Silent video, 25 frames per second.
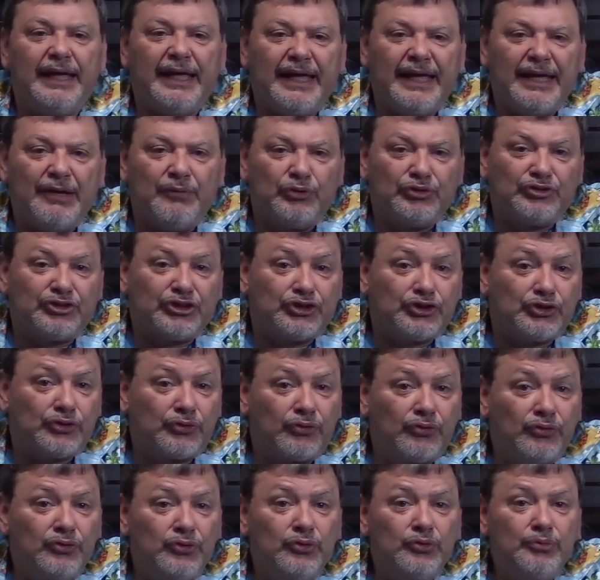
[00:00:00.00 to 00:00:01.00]
It was a
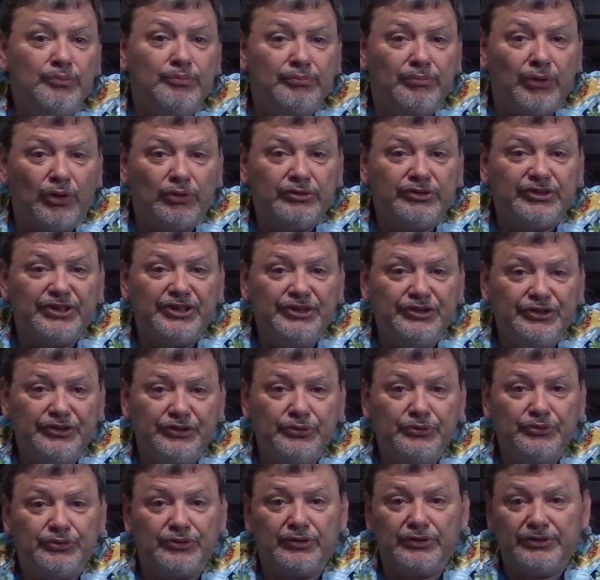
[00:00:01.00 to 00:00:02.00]
true
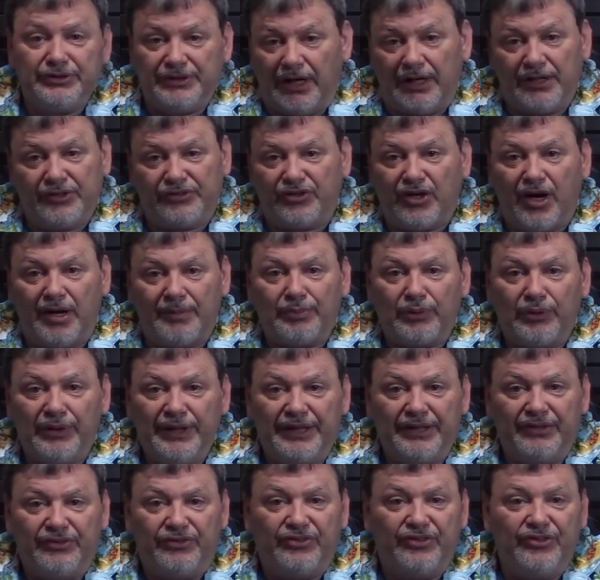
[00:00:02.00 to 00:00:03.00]
multi-user DOS
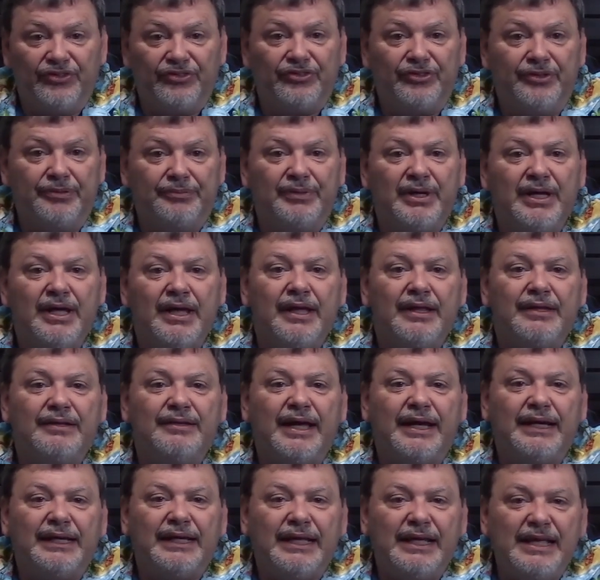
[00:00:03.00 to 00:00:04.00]
operating system
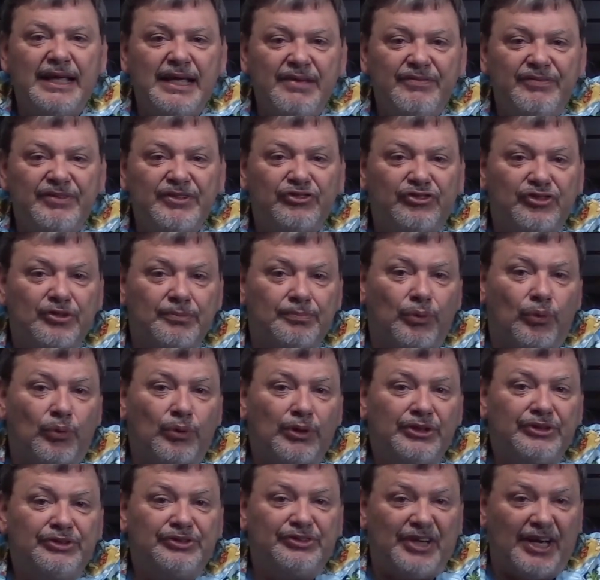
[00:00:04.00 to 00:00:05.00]
that even
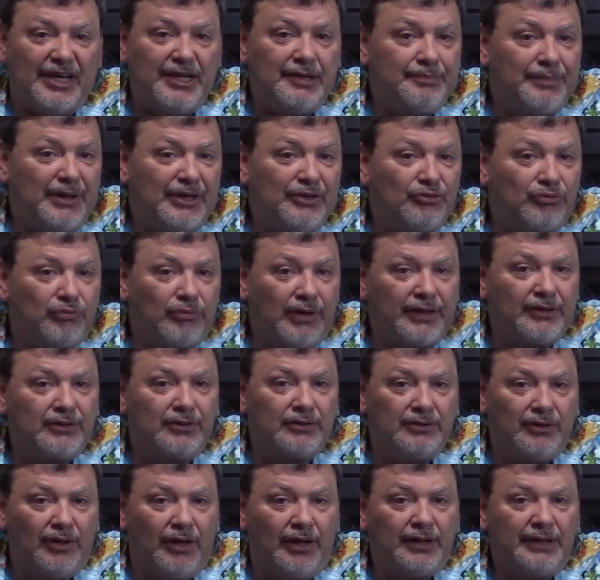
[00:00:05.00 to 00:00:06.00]
supported database
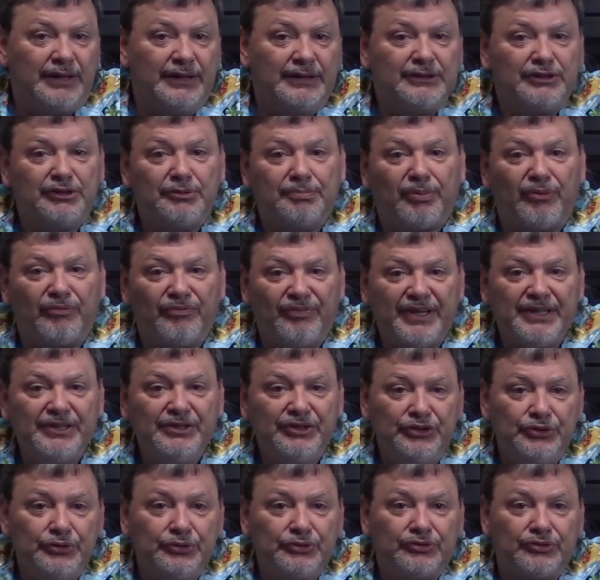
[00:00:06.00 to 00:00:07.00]
record locking to prevent
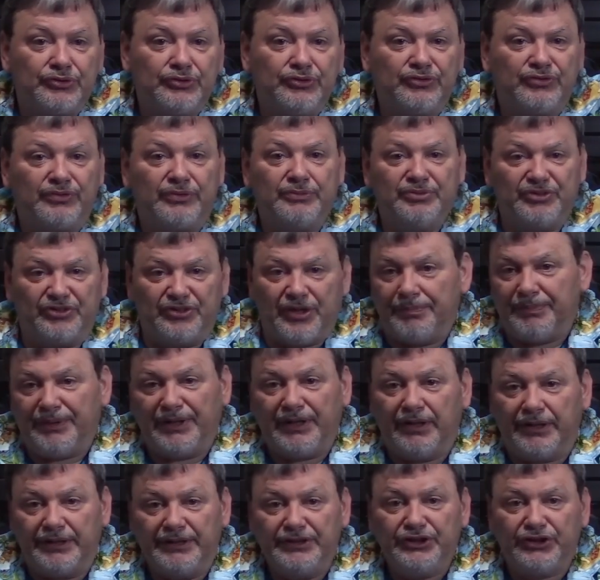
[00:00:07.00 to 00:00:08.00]
users from
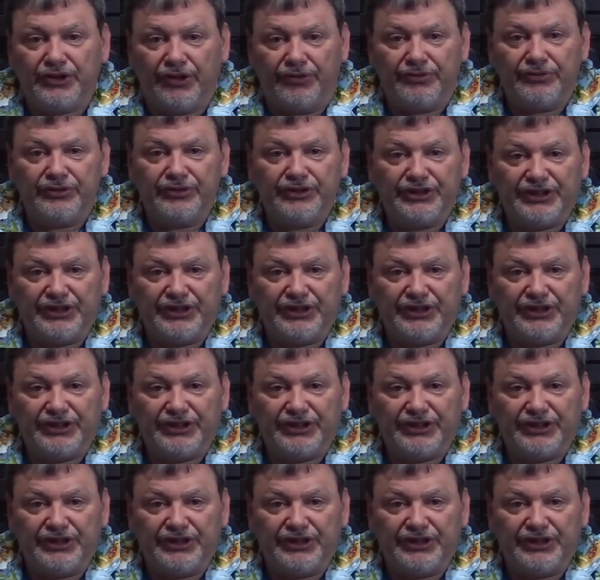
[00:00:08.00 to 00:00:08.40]
stepping on each other's